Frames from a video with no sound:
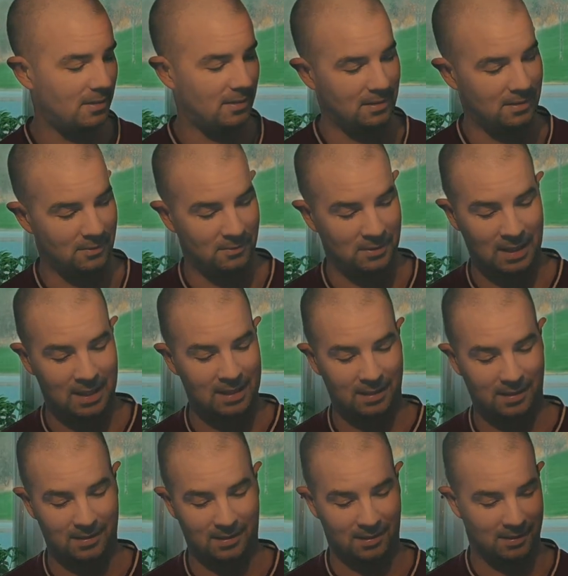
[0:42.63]
It's organic
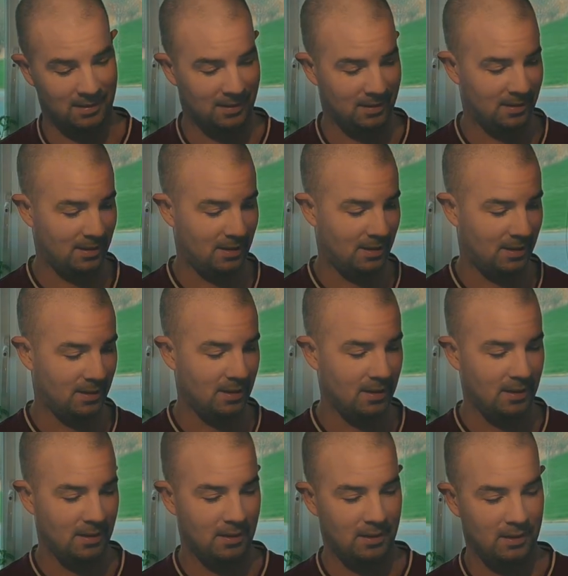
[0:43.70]
and
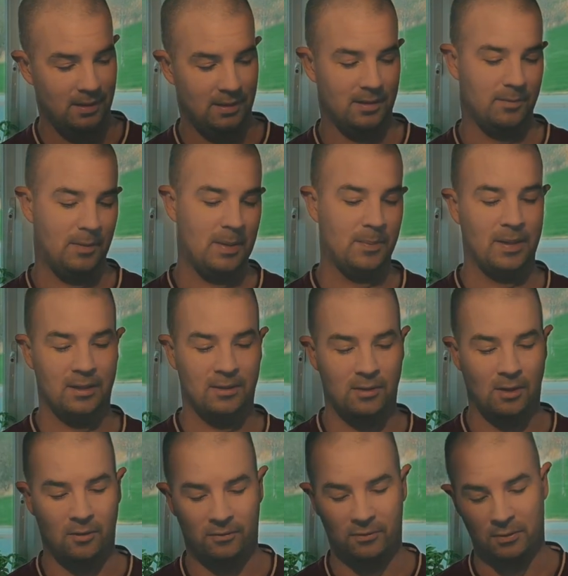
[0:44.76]
it's made by the
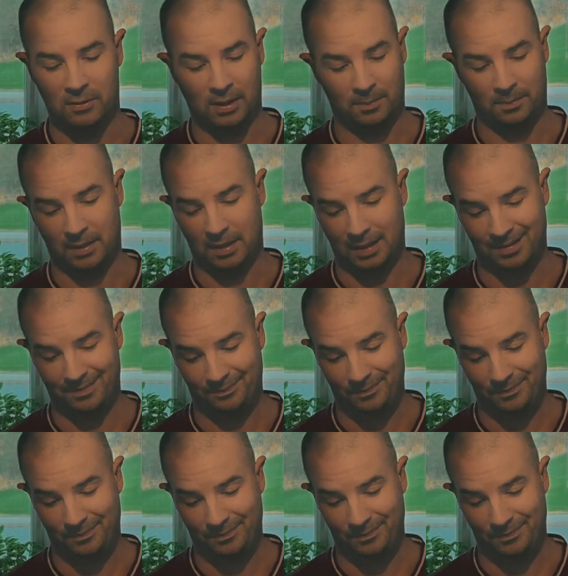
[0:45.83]
Tofu Company.